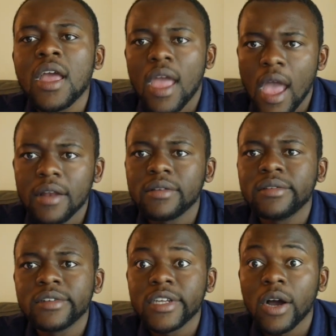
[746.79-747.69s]
And
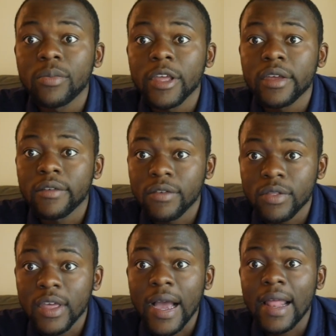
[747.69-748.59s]
tell me if you
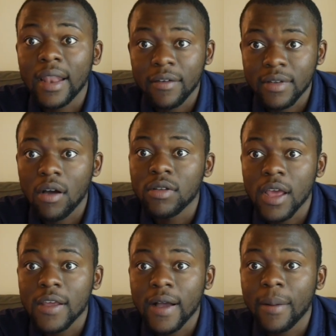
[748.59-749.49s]
think I left out
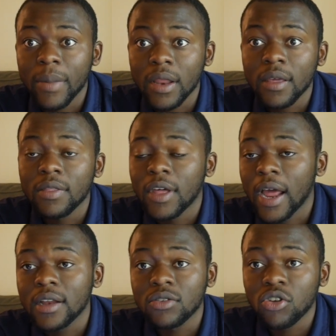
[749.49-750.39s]
any company that
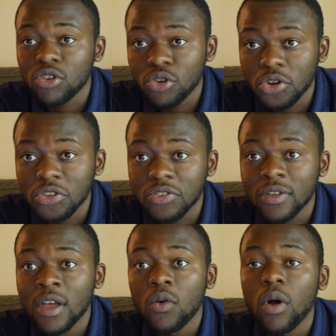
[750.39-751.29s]
I did not notice
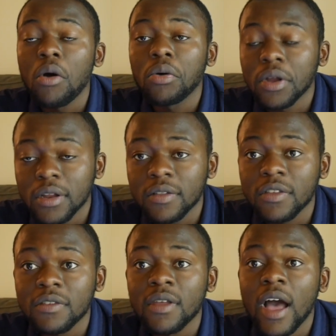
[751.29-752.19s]
while reading
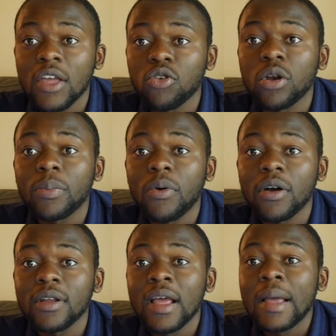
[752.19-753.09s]
this annual
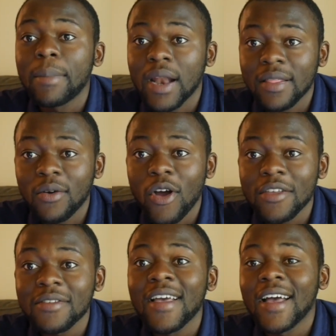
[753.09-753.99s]
report. But
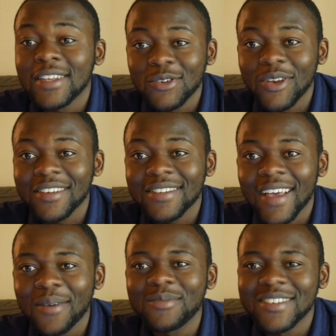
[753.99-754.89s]
otherwise, until next
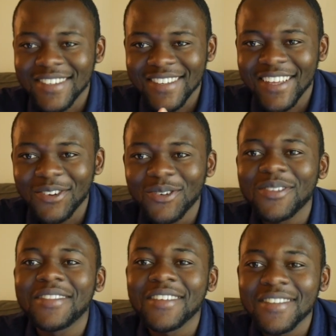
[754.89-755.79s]
time, see you.
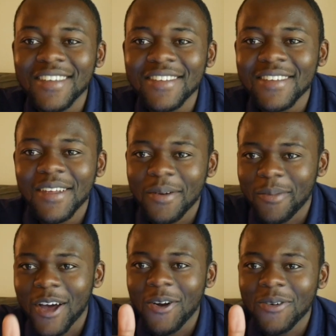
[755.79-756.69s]
This is
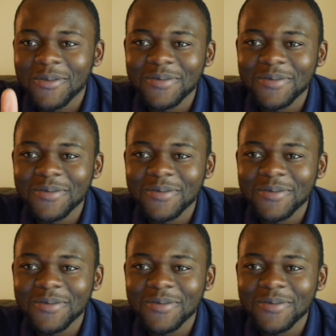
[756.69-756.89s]
Maro.